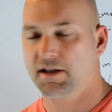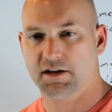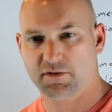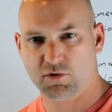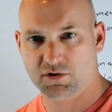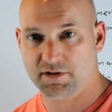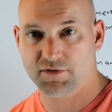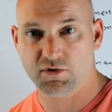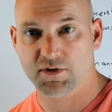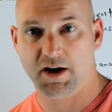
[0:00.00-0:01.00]
Now, of course, if
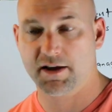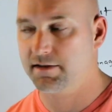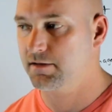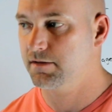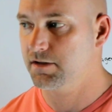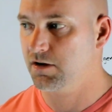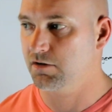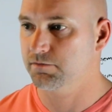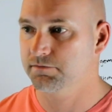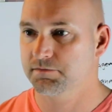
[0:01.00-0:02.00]
you've got, you know,